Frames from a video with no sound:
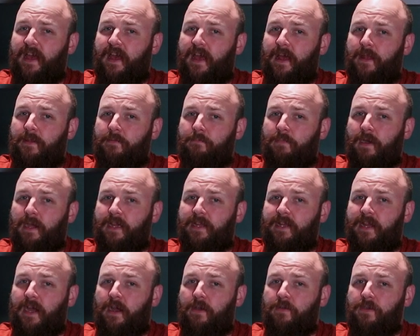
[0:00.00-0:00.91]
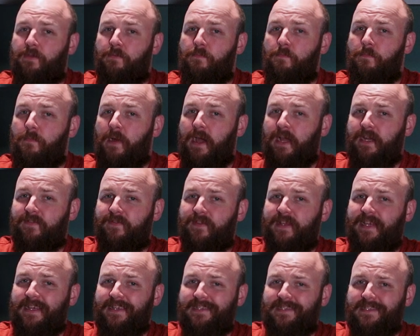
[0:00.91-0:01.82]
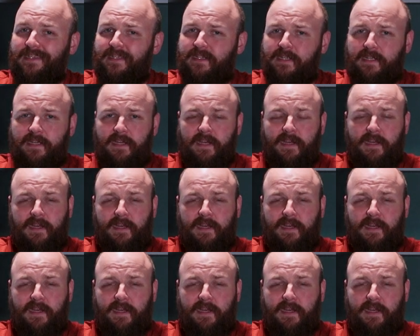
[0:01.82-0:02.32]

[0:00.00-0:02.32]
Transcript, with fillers: and by now you might have guessed it,